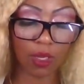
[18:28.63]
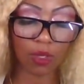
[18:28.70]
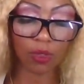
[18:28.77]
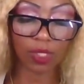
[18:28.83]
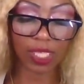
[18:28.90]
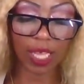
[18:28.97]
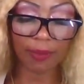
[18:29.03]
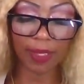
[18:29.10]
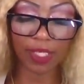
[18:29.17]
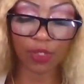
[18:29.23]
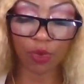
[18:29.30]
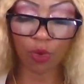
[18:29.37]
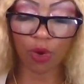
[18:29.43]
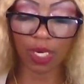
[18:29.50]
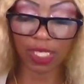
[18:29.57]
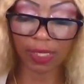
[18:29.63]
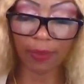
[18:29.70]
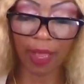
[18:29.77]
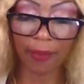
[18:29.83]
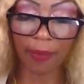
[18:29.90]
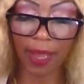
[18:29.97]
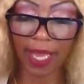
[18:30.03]
Who's coming towards
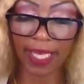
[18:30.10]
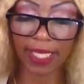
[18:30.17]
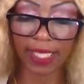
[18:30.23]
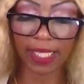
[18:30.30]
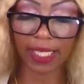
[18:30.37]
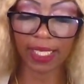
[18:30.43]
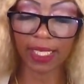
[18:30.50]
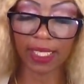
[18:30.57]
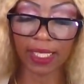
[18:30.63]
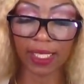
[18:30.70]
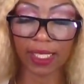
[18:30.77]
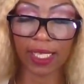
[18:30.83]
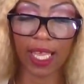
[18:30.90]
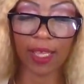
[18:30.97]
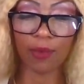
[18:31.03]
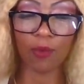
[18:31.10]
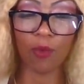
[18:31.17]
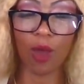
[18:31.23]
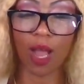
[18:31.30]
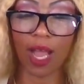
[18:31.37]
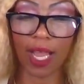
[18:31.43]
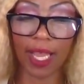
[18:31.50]
my Pisces and
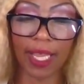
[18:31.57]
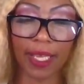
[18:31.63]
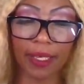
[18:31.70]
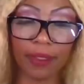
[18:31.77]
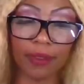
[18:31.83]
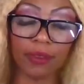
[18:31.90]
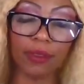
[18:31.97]
why?